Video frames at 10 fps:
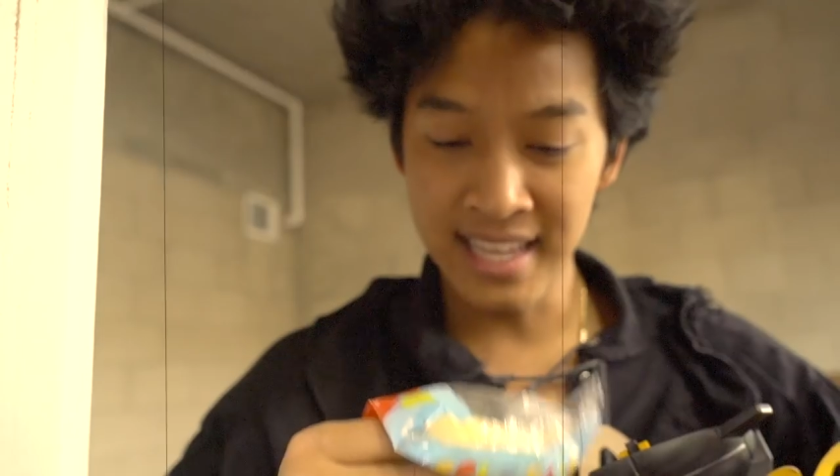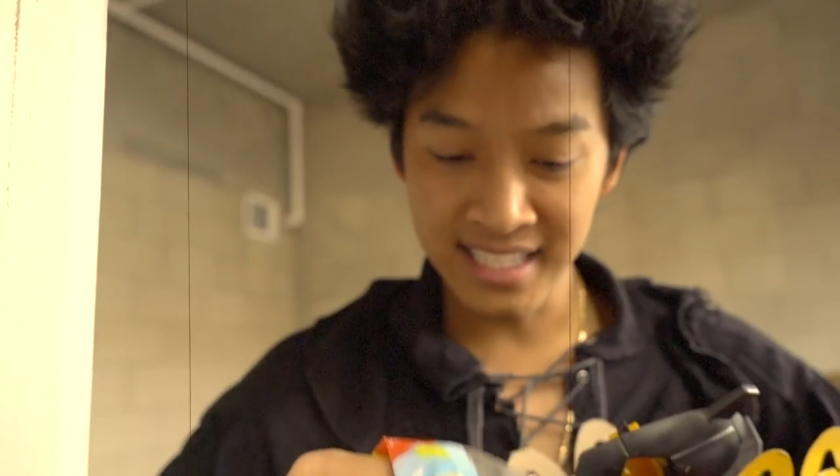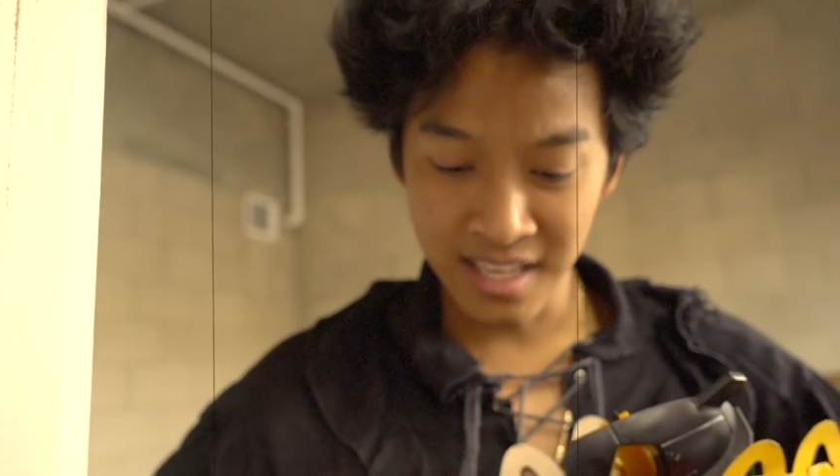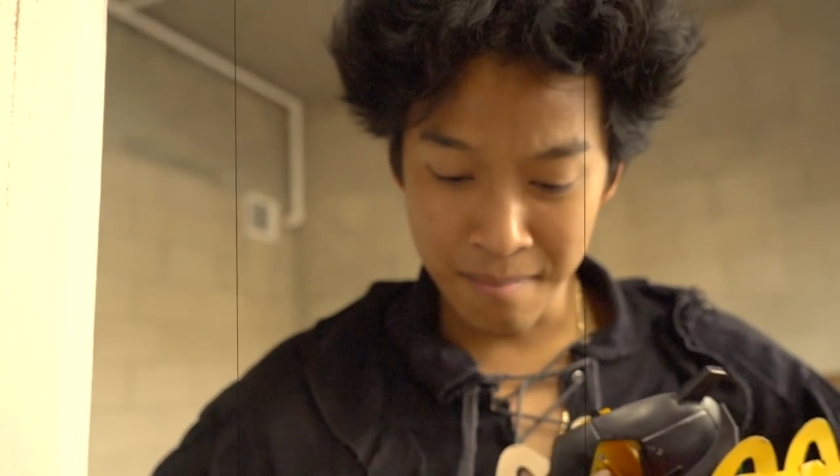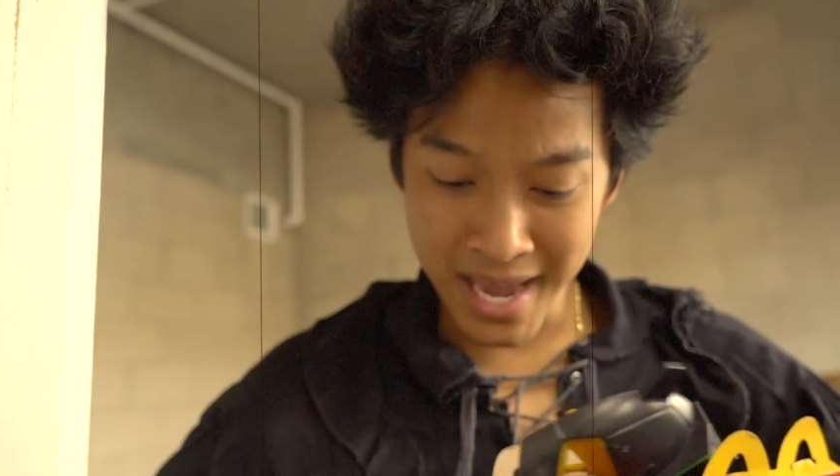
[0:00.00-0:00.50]

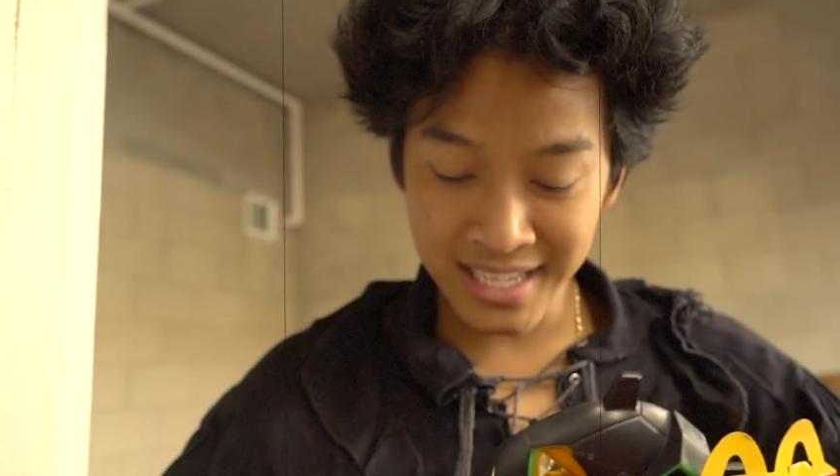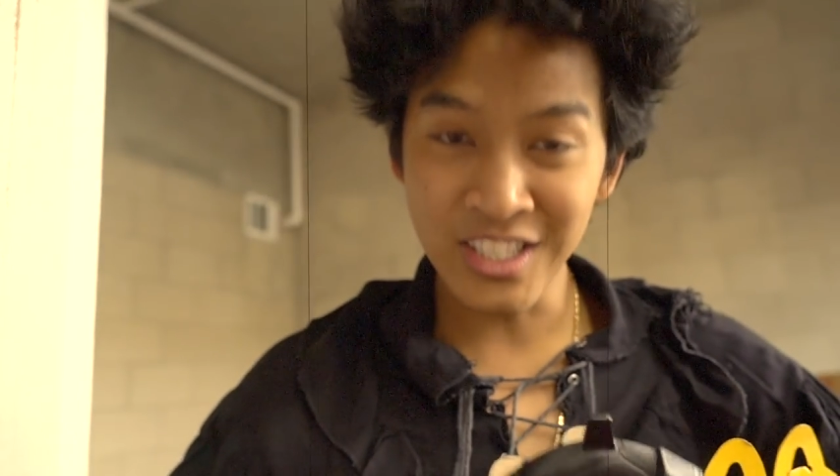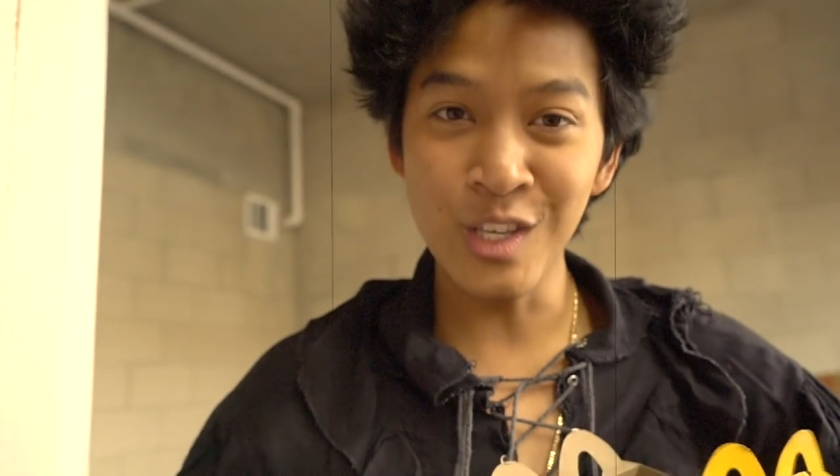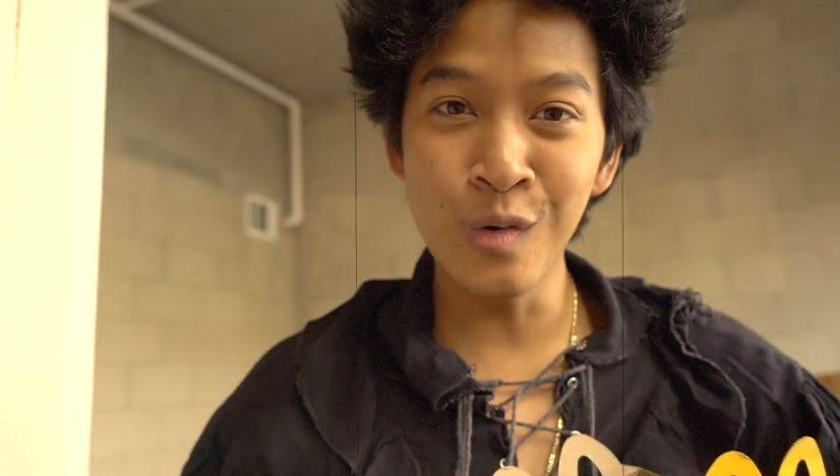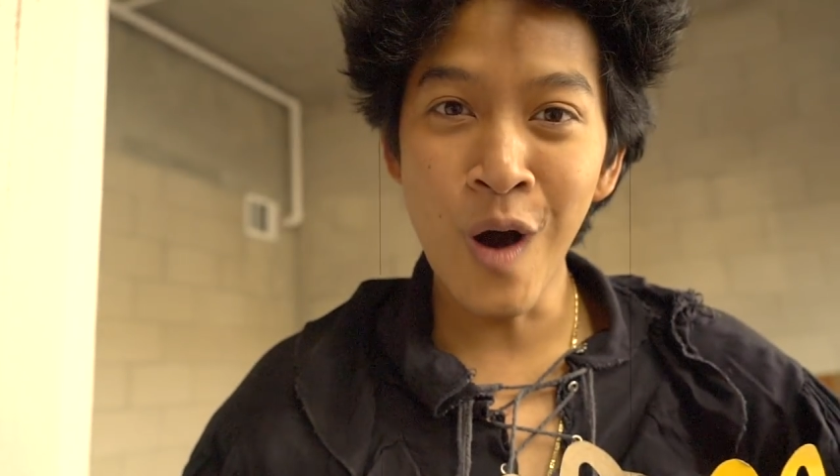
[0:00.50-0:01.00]
That's
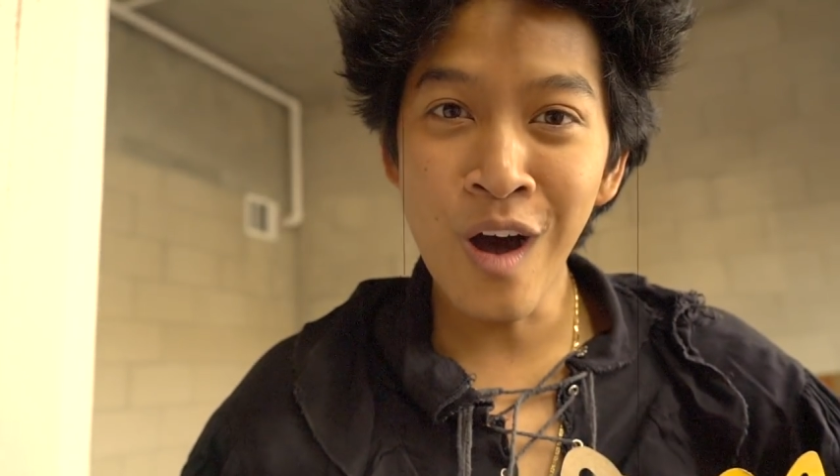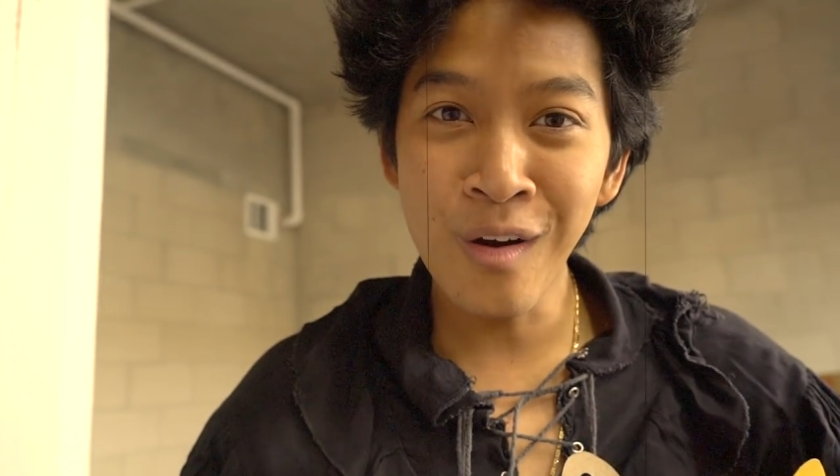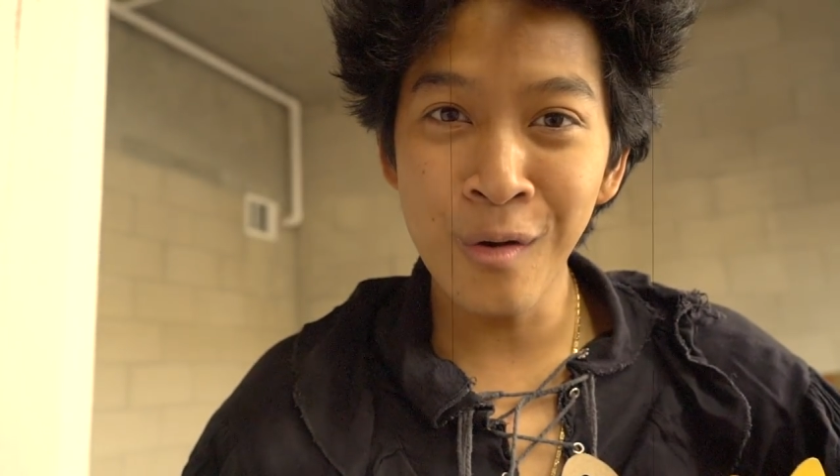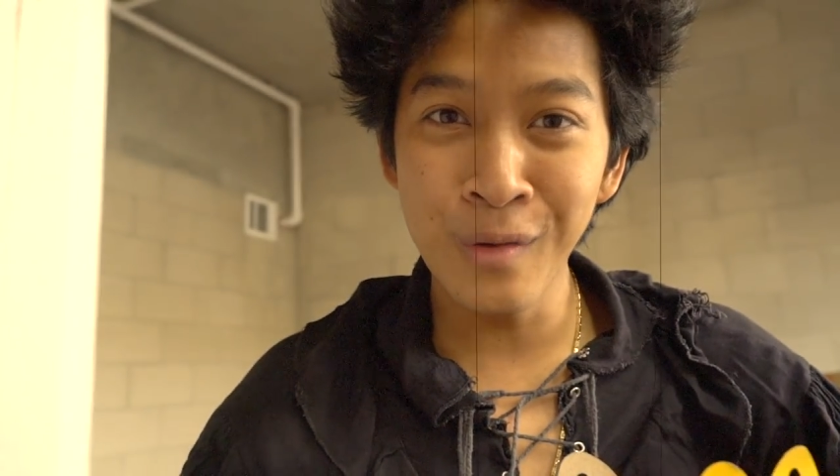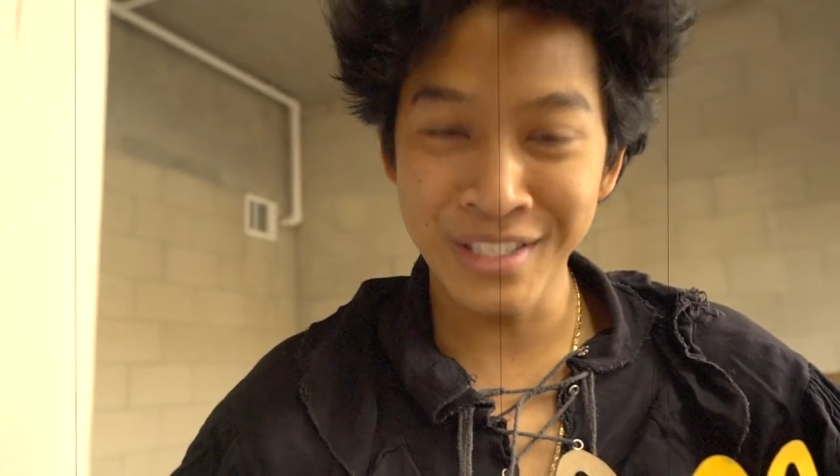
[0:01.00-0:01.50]
amazing! You are a